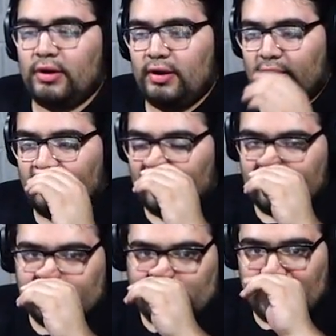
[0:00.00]
And then,
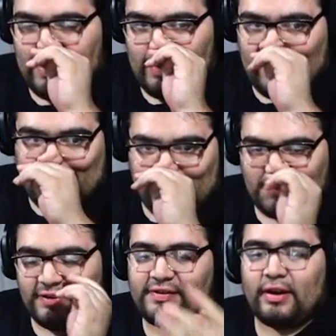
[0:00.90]
and then I'll
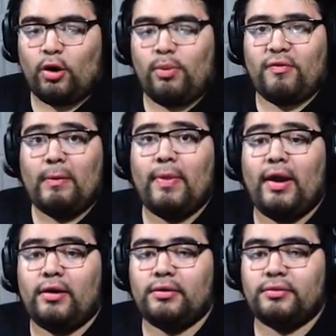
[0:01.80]
just take over from there.